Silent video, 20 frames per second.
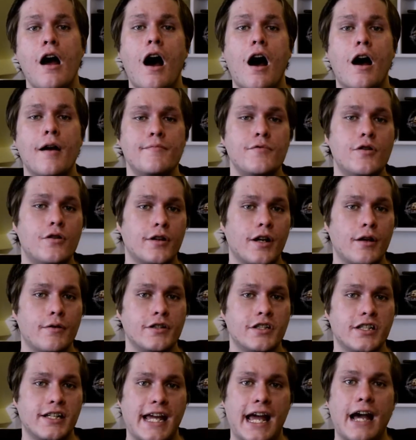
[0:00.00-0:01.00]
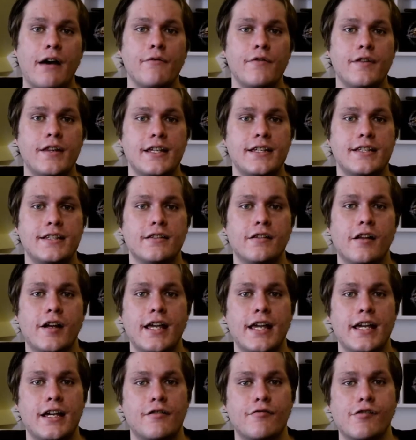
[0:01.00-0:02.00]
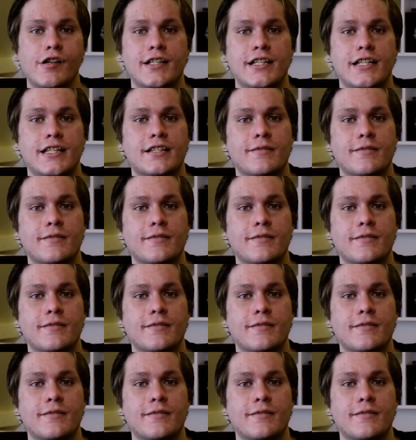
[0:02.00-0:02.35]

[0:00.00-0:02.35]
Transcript: I'm not going to count the slight increase in